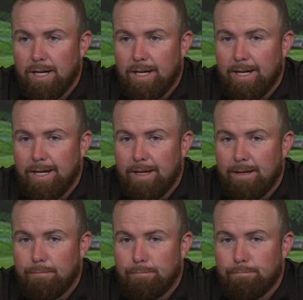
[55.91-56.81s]

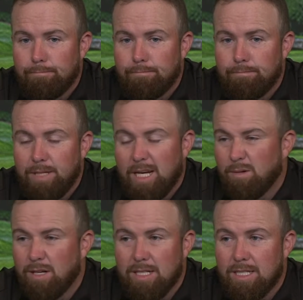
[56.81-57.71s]
um, yeah,
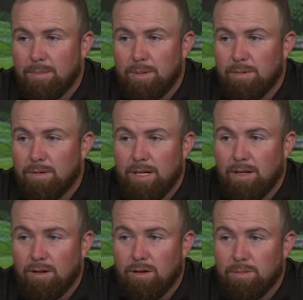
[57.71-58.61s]
when I step in
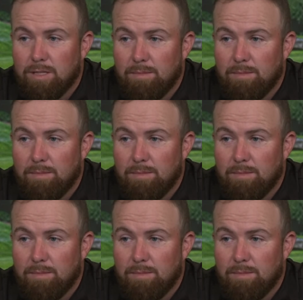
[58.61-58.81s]
between the ropes,